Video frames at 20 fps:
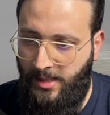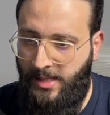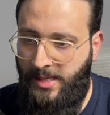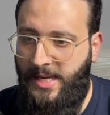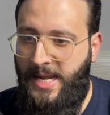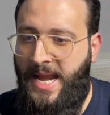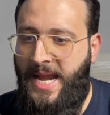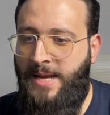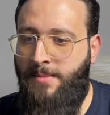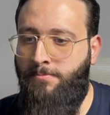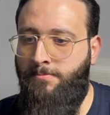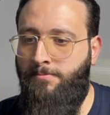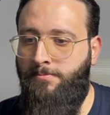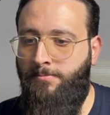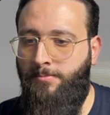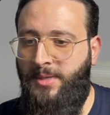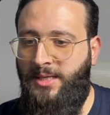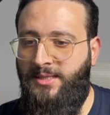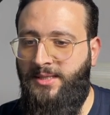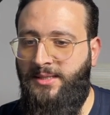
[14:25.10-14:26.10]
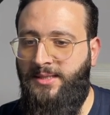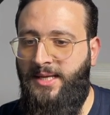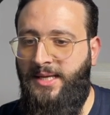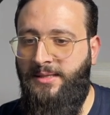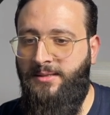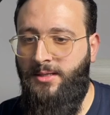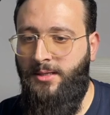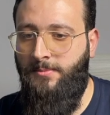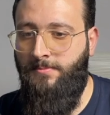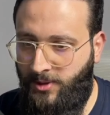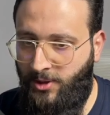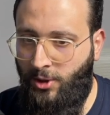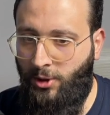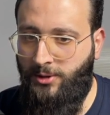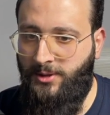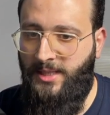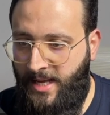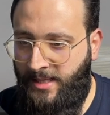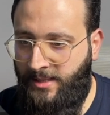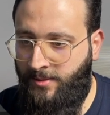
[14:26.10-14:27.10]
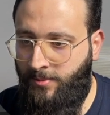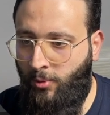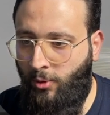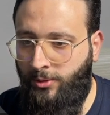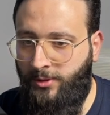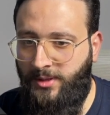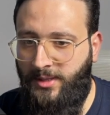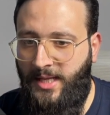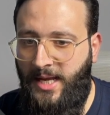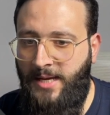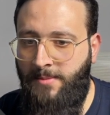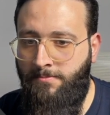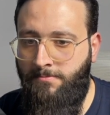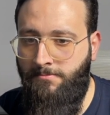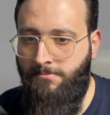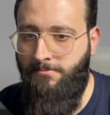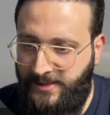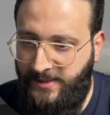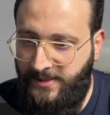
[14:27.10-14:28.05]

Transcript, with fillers: name metadata dot endpoint name.